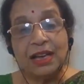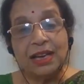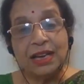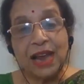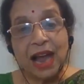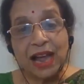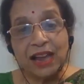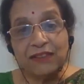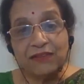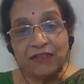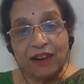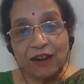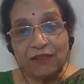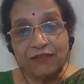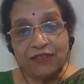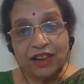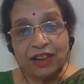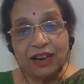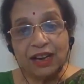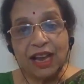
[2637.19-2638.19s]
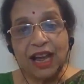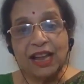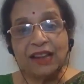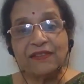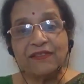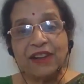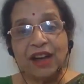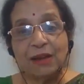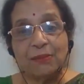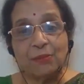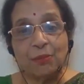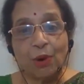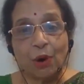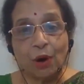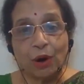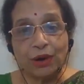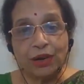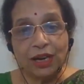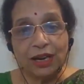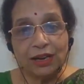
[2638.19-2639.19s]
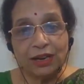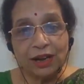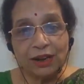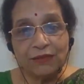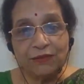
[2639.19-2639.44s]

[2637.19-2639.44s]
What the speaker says: Life after life, I am born in